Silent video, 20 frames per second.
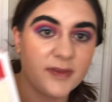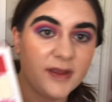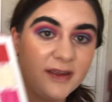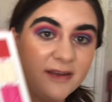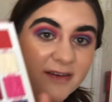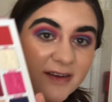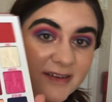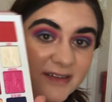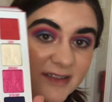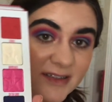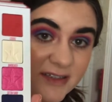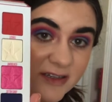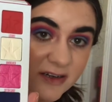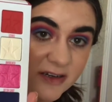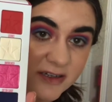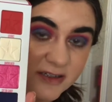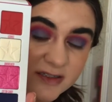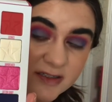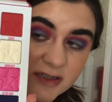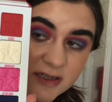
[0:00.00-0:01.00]
You guys,
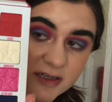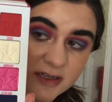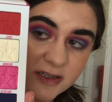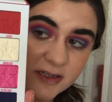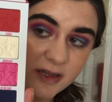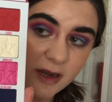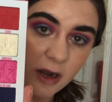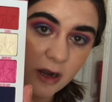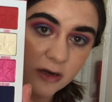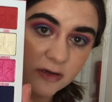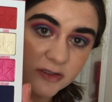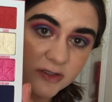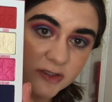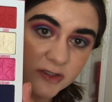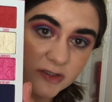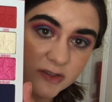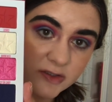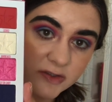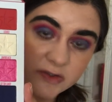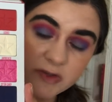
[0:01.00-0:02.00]
seriously, there are
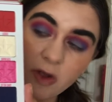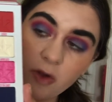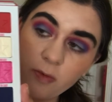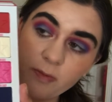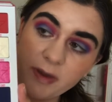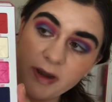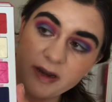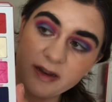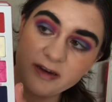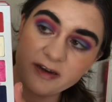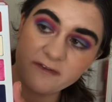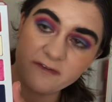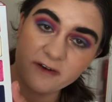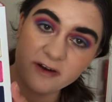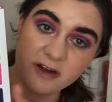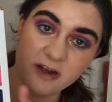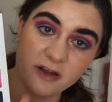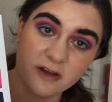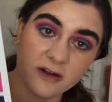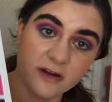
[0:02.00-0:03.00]
so many
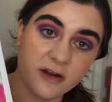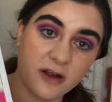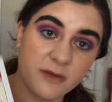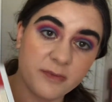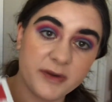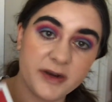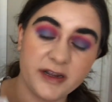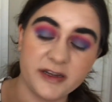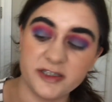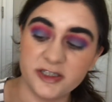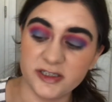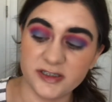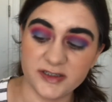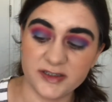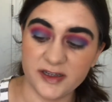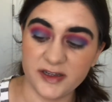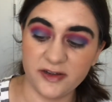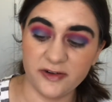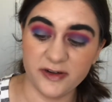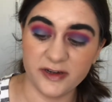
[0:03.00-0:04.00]
different color combinations
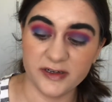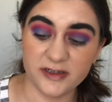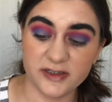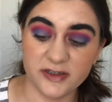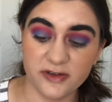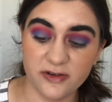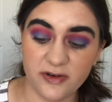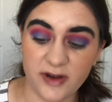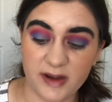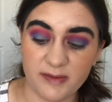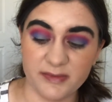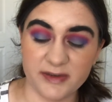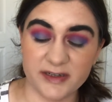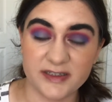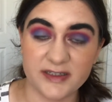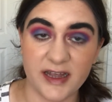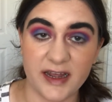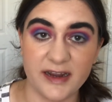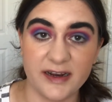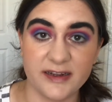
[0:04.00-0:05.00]
that you can do. I'm
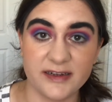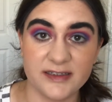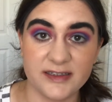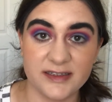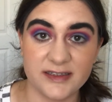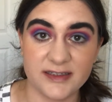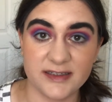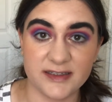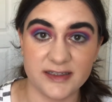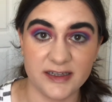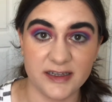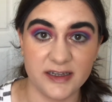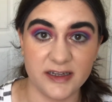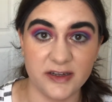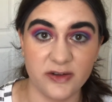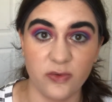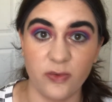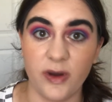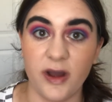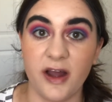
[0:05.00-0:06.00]
excited to see
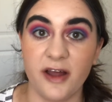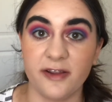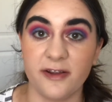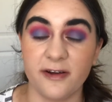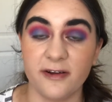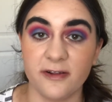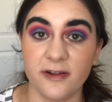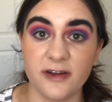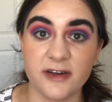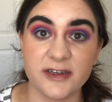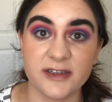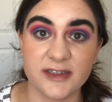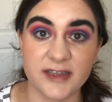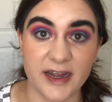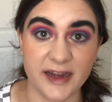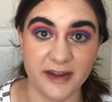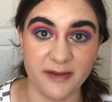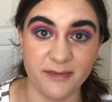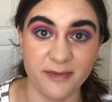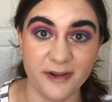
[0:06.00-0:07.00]
what other looks I
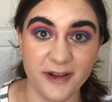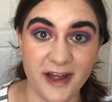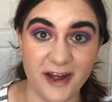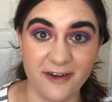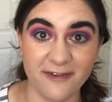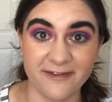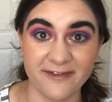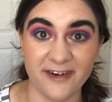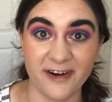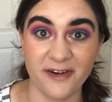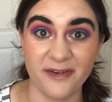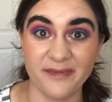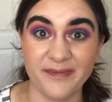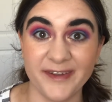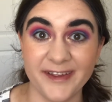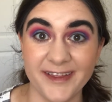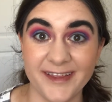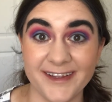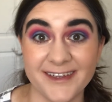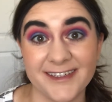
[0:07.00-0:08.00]
can pull out from
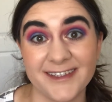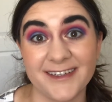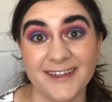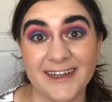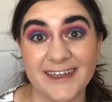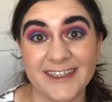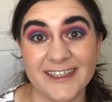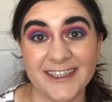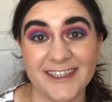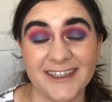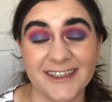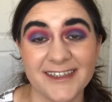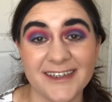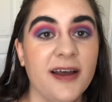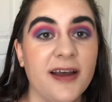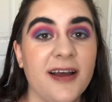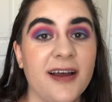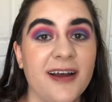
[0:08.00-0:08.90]
this collection.